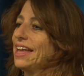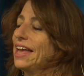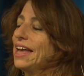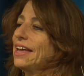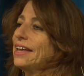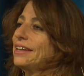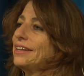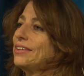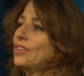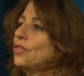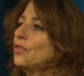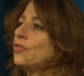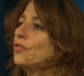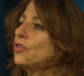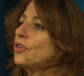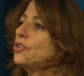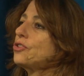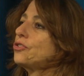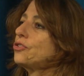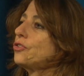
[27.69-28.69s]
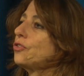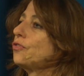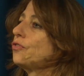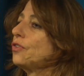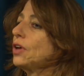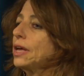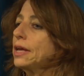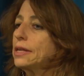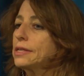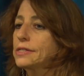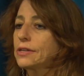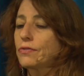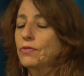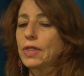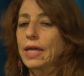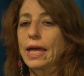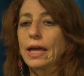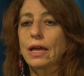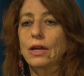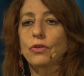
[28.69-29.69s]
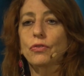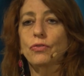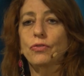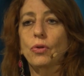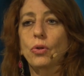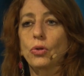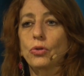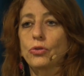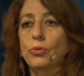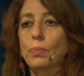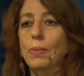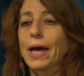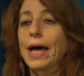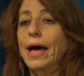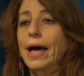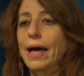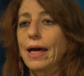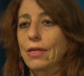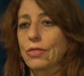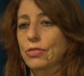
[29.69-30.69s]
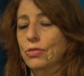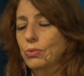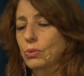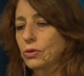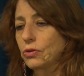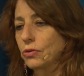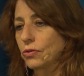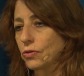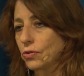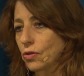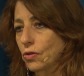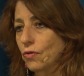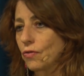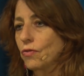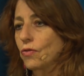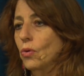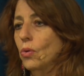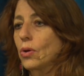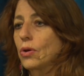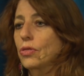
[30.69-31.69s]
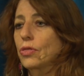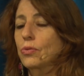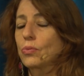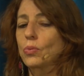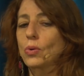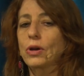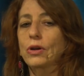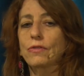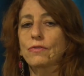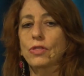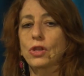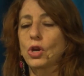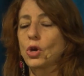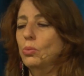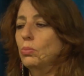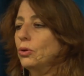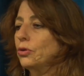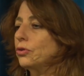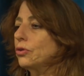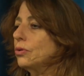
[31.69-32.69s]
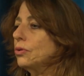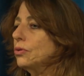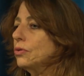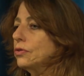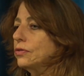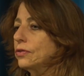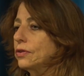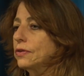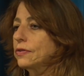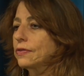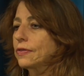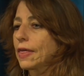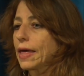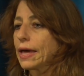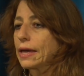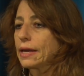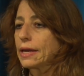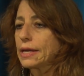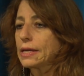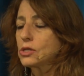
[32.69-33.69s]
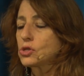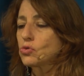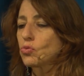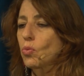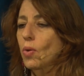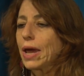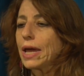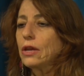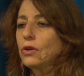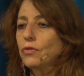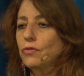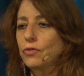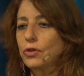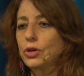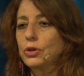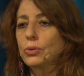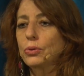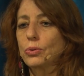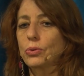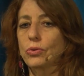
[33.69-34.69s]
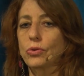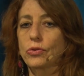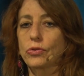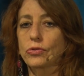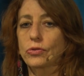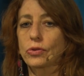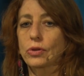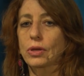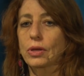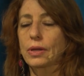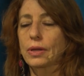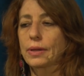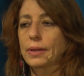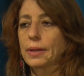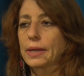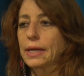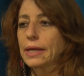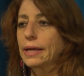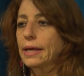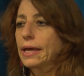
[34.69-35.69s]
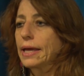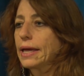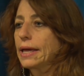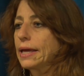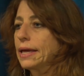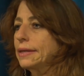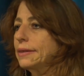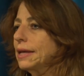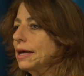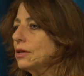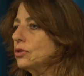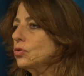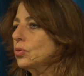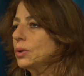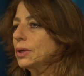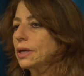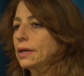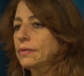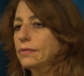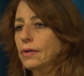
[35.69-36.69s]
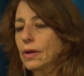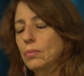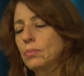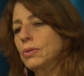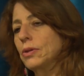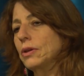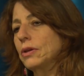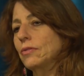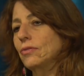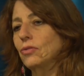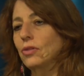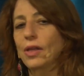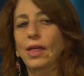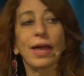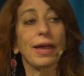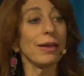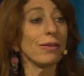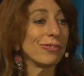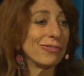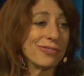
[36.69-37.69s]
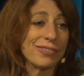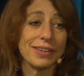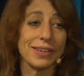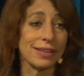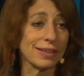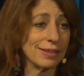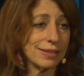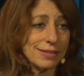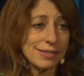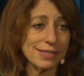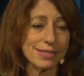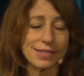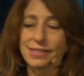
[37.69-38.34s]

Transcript: And the first phase of the Eightfold Path, which is the fourth one of the Noble Truths, is right views. And that's what contemplative life is.